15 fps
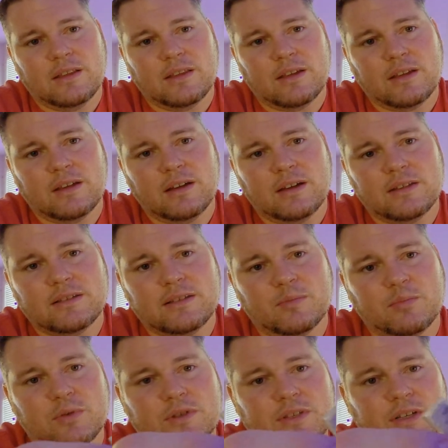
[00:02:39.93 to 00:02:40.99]
the cuts,
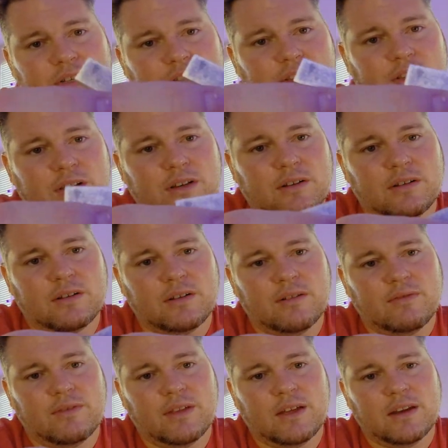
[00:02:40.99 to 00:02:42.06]
the precision there
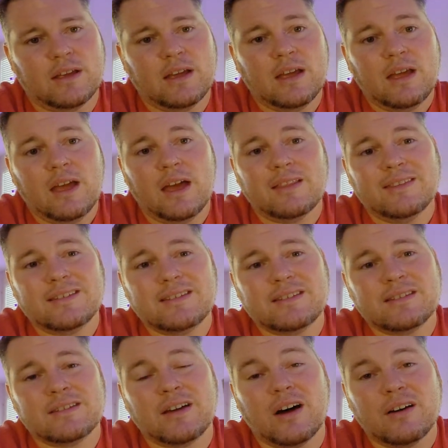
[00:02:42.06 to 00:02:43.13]
of that. And this
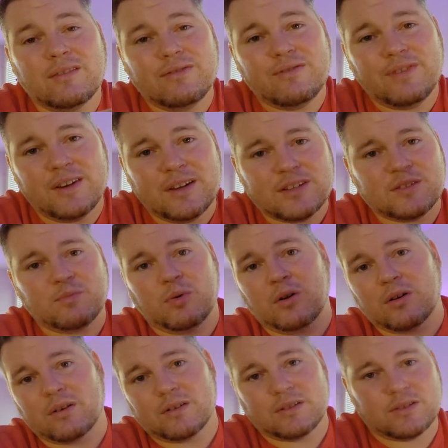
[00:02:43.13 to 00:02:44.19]
is an unfinished
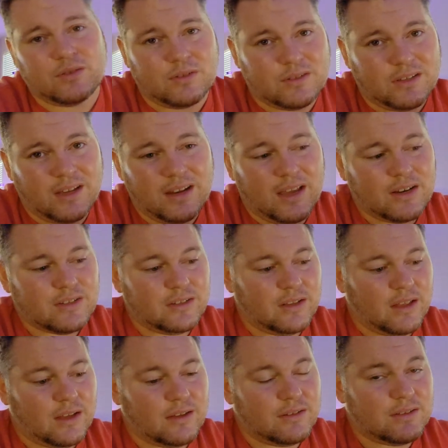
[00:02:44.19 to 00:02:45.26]
part, so it's not
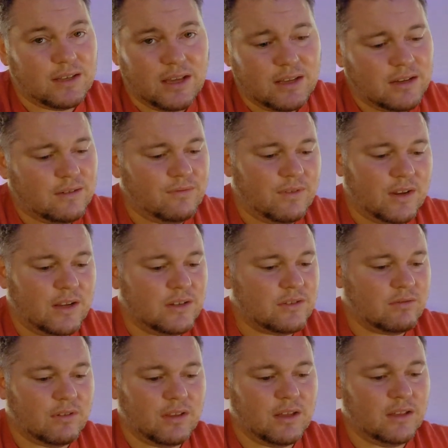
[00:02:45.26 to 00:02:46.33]
actually like sanded,
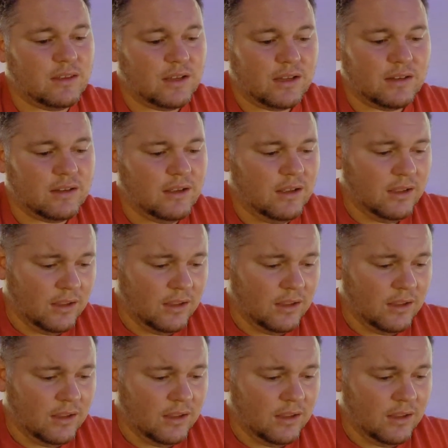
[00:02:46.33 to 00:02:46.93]
finished, or anything like that.